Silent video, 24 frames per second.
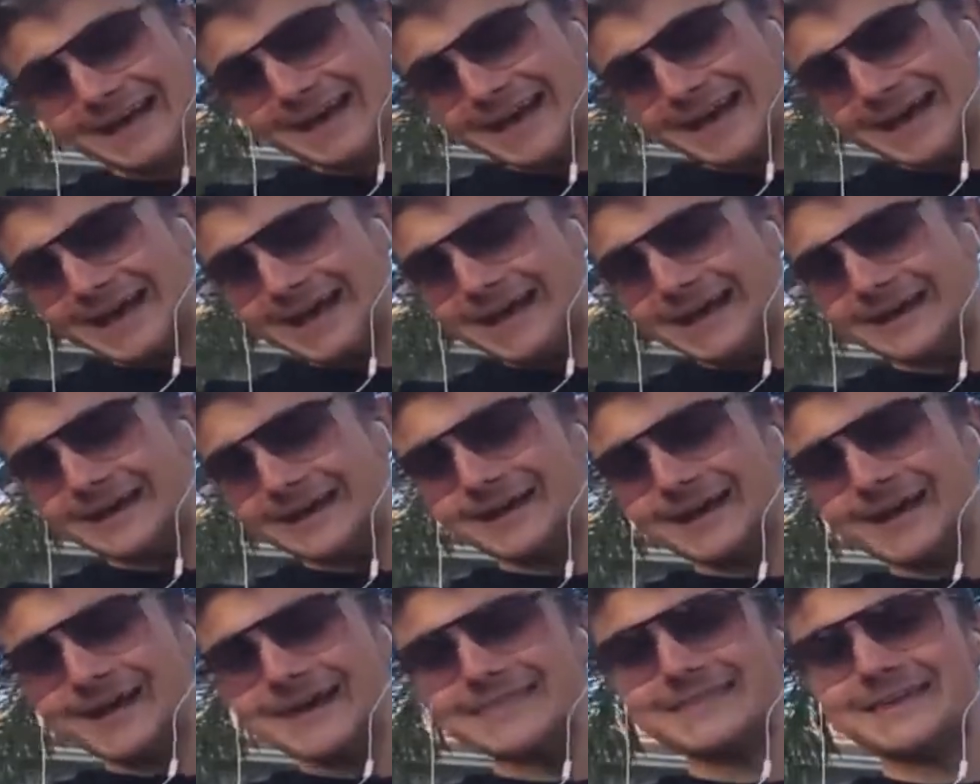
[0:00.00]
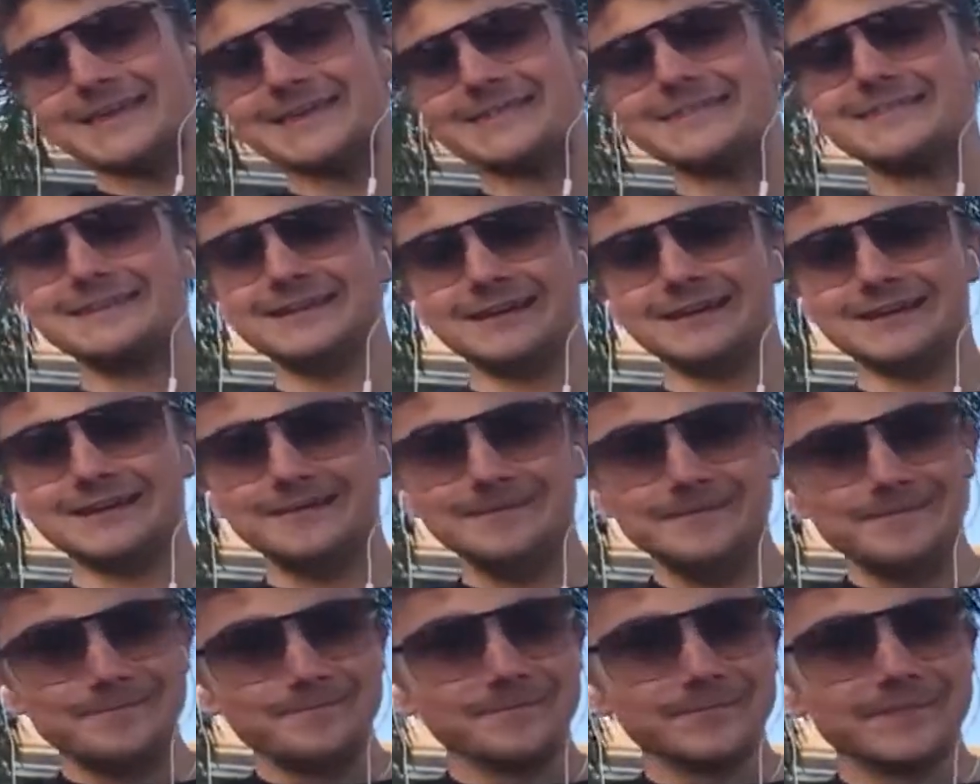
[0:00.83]
And then
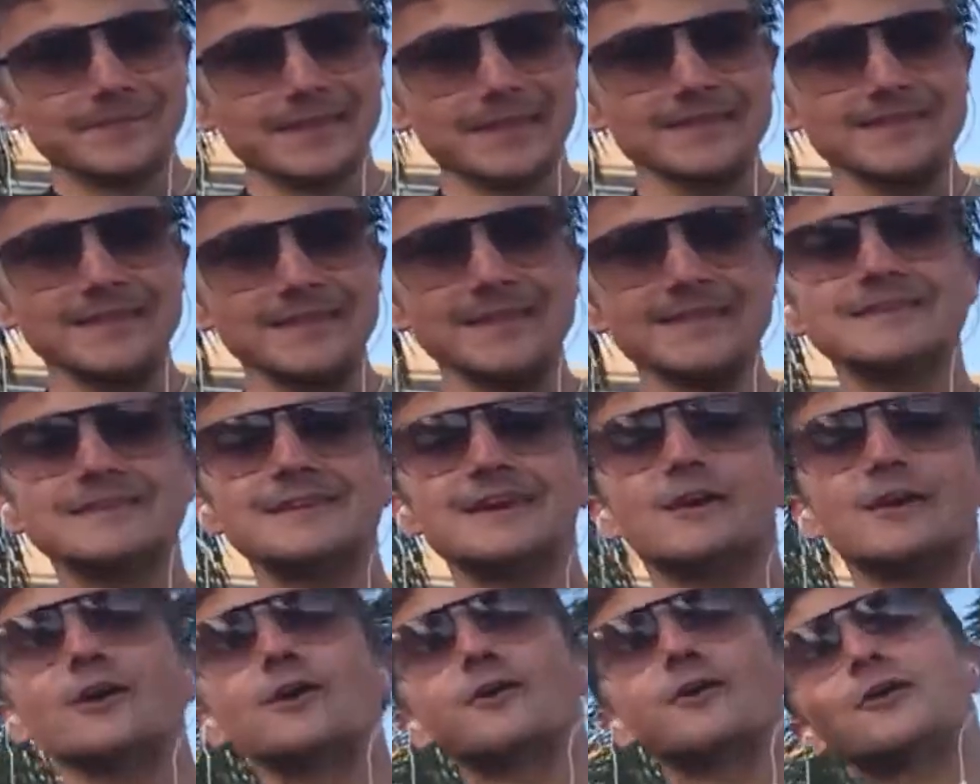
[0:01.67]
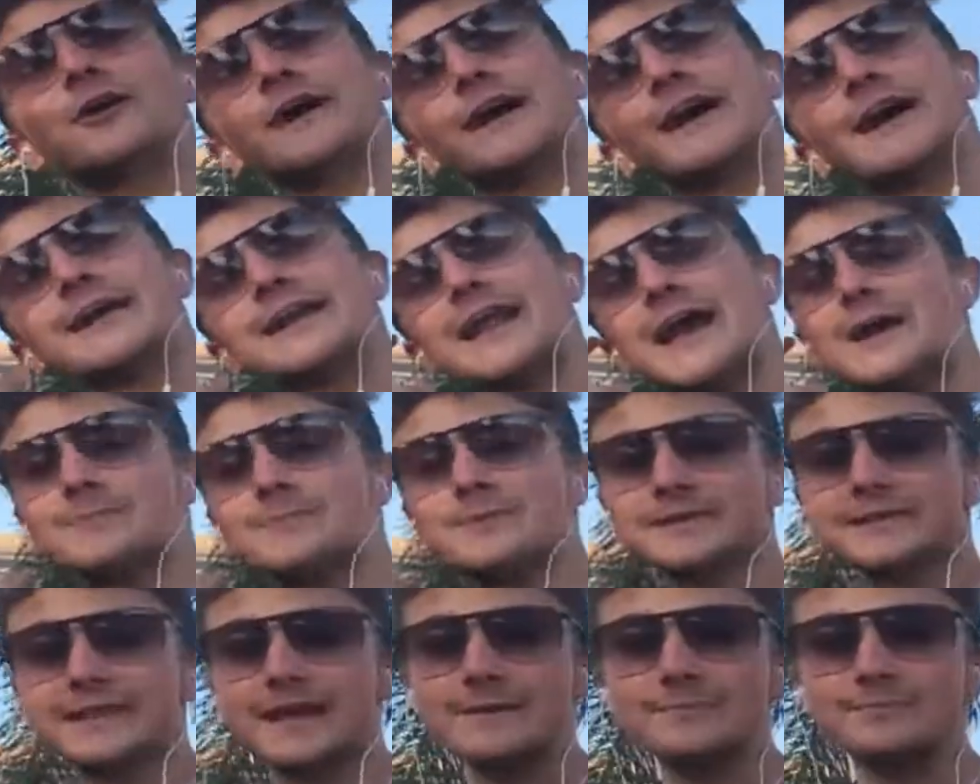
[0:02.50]
how
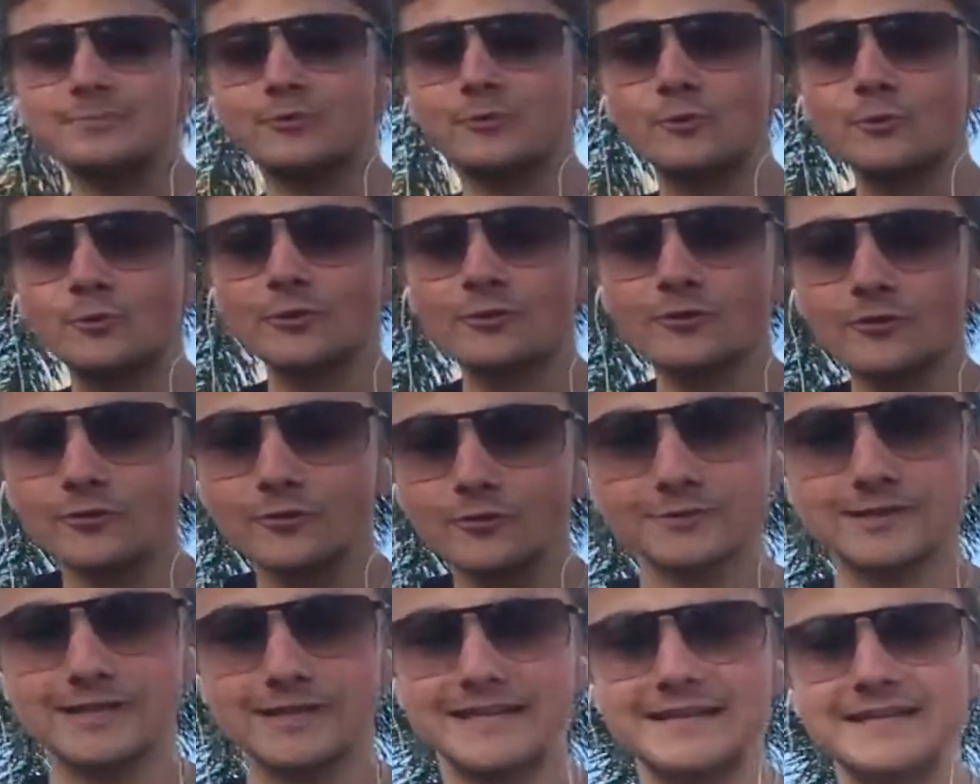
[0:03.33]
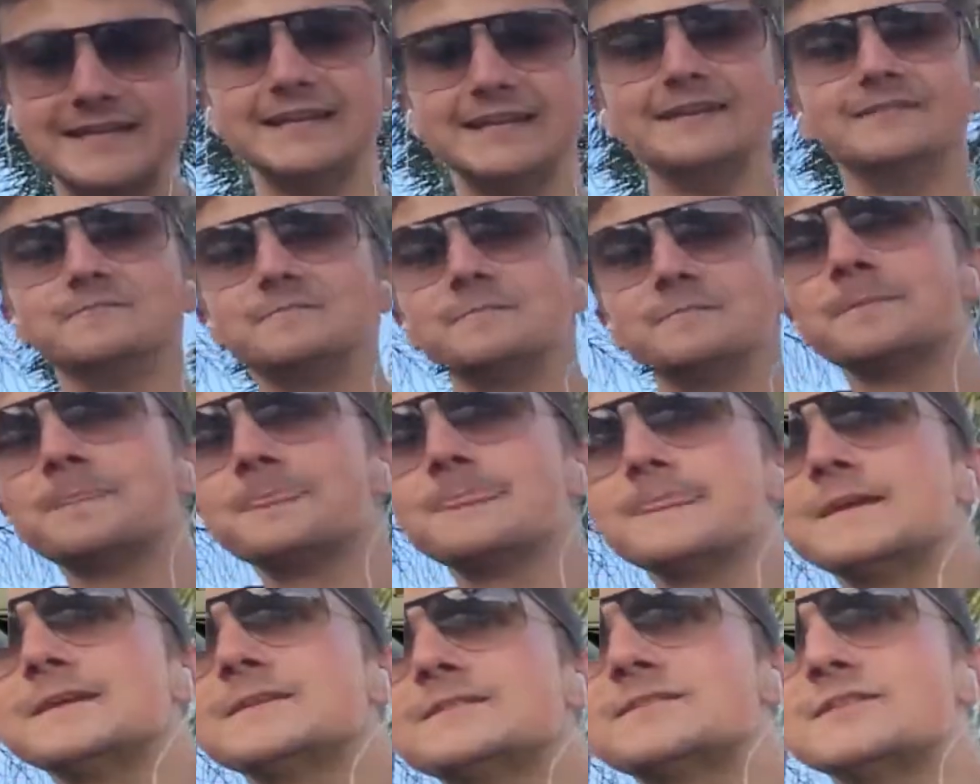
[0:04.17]
about that poor old lady?
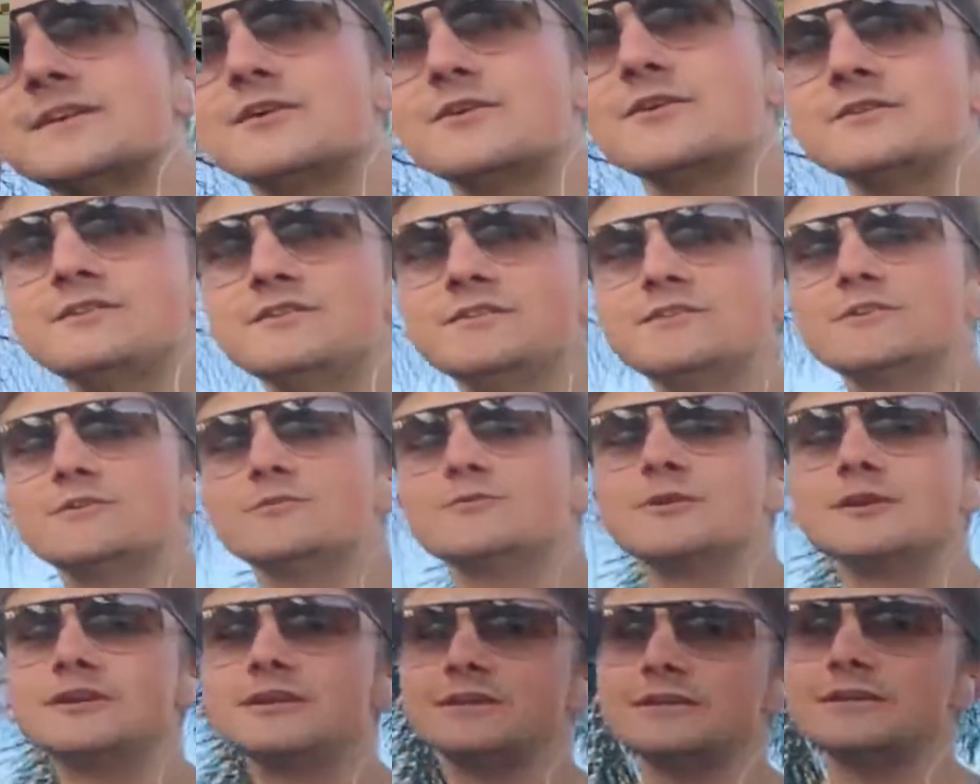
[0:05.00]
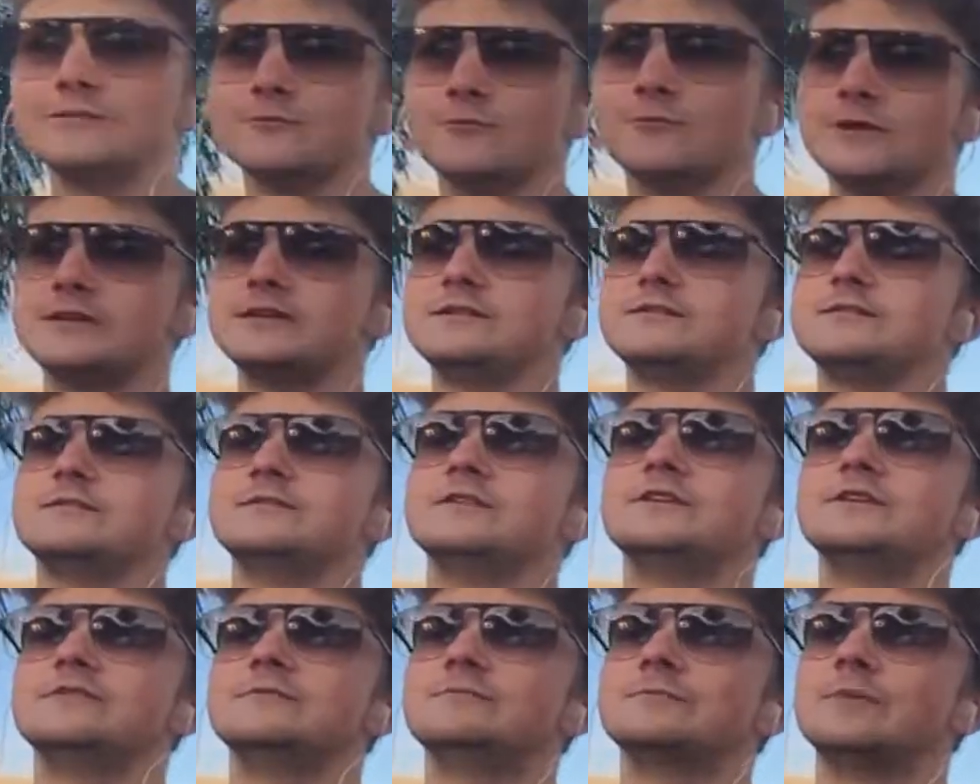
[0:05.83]
So, you know, when
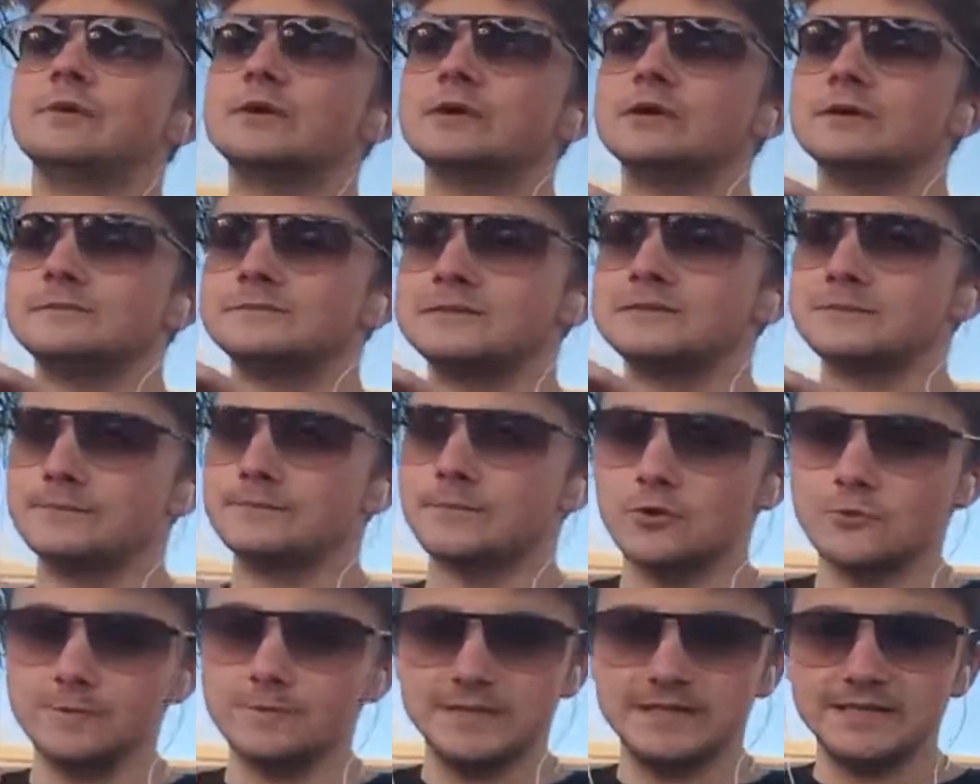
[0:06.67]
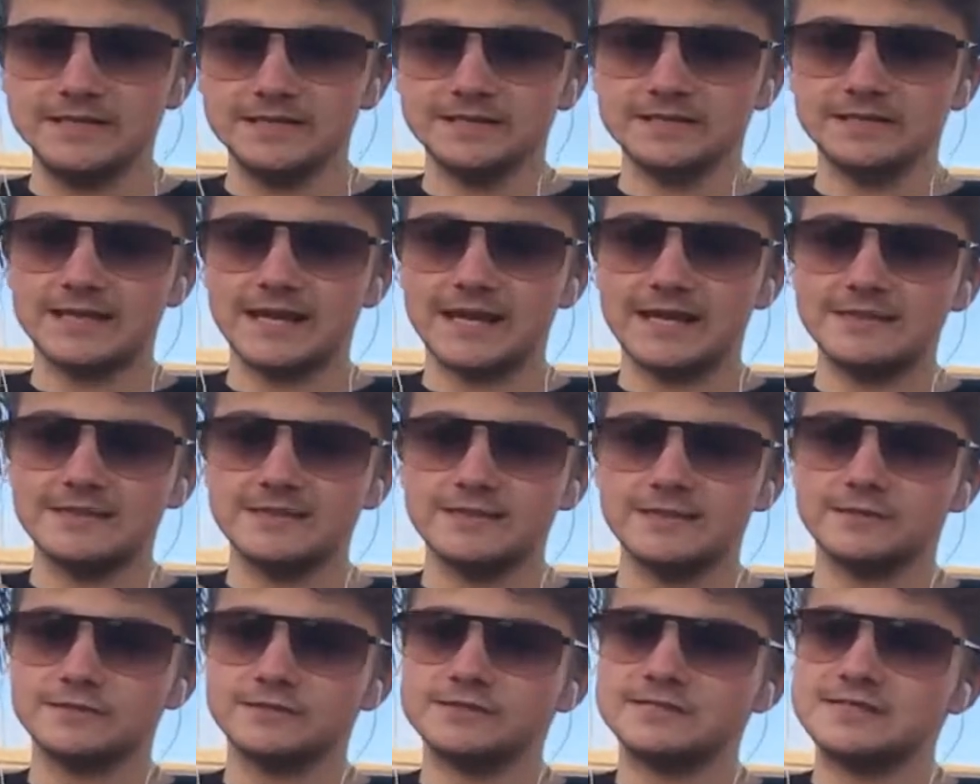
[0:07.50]
you pull up to Mobile and
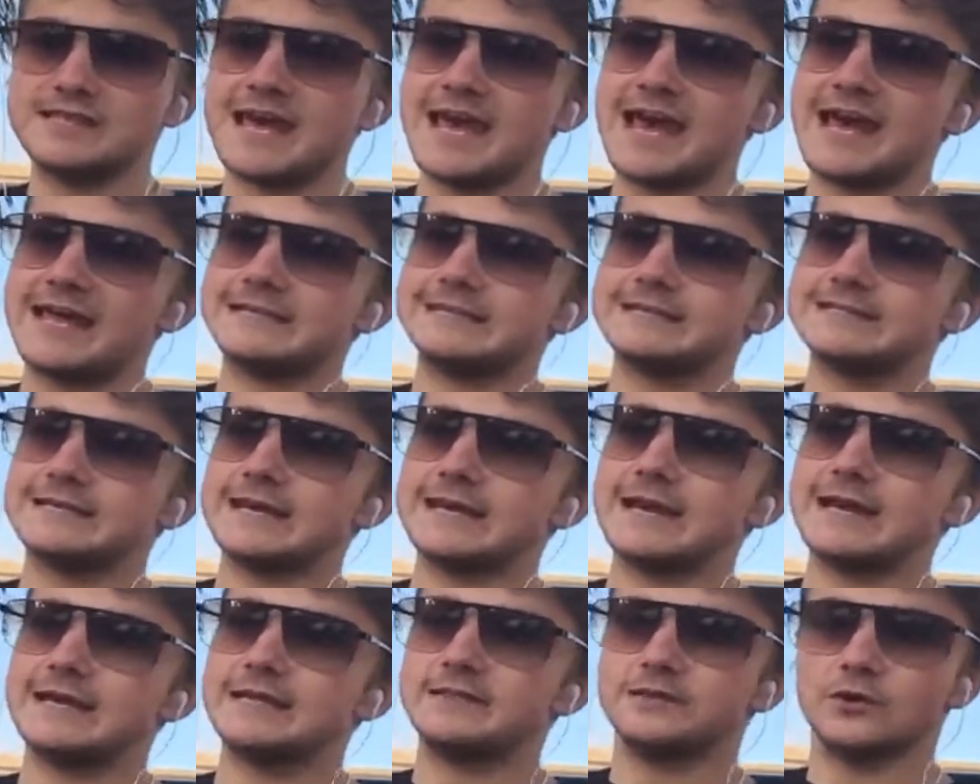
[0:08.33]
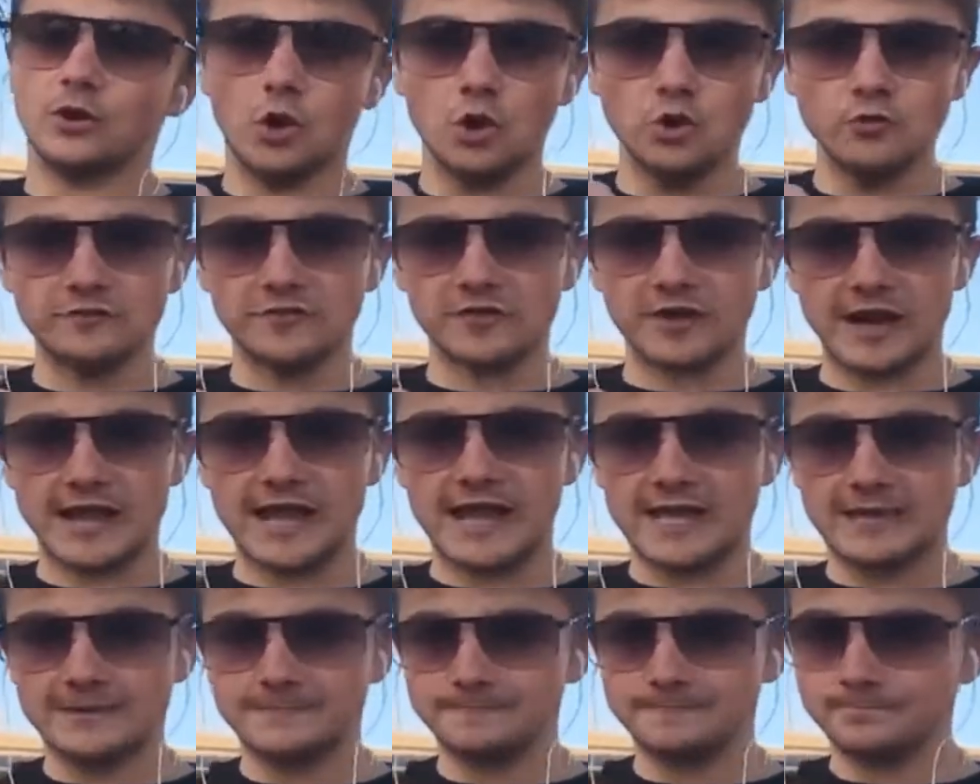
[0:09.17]
there's that the
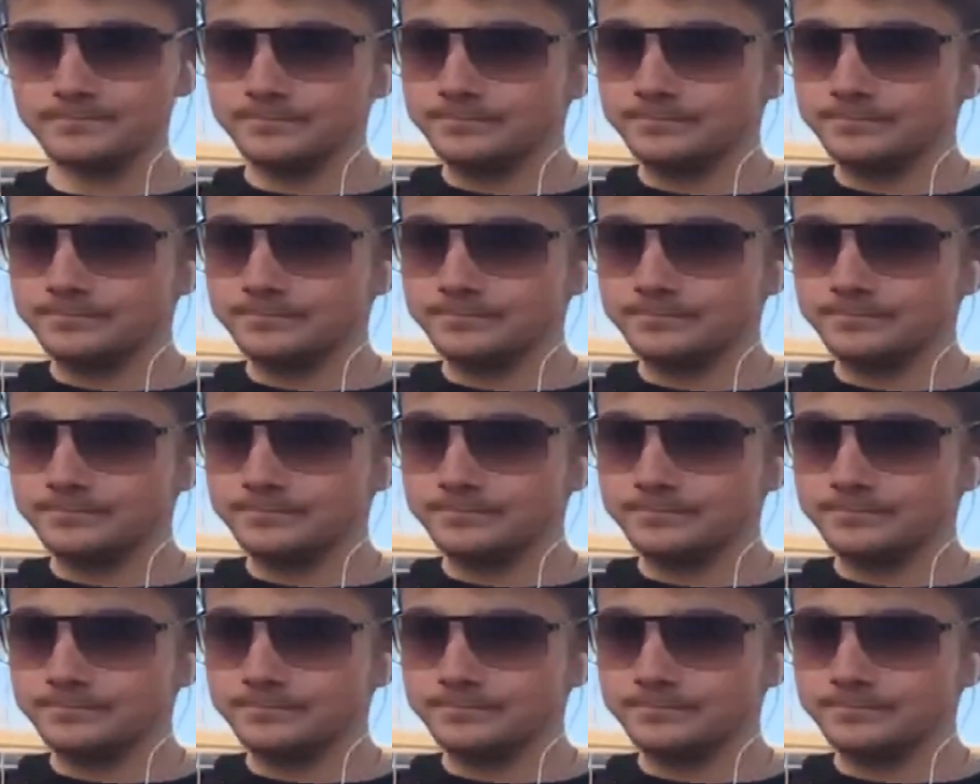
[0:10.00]
overhang,